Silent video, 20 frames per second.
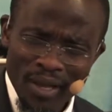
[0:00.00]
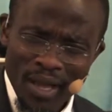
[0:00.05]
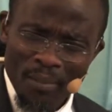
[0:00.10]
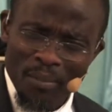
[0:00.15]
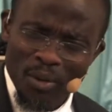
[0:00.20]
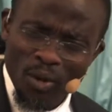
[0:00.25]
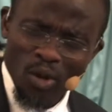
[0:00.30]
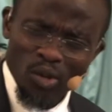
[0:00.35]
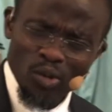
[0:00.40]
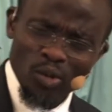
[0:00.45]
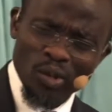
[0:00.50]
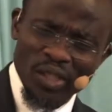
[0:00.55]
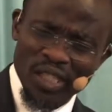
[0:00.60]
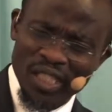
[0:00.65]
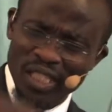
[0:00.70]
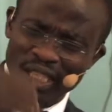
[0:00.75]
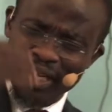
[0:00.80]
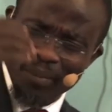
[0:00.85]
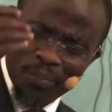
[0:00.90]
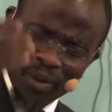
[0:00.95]
Because you
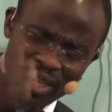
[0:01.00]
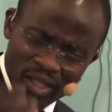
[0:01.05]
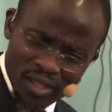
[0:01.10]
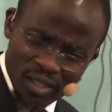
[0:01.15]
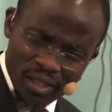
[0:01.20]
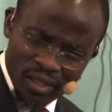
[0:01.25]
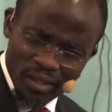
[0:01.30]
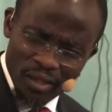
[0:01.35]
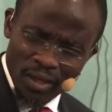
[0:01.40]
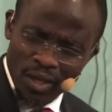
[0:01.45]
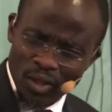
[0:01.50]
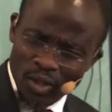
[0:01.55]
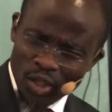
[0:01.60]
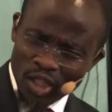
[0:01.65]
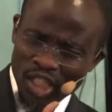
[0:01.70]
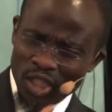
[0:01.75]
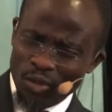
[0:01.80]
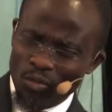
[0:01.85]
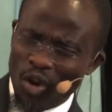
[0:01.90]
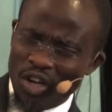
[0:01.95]
see the person, you
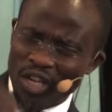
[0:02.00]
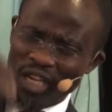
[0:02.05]
see what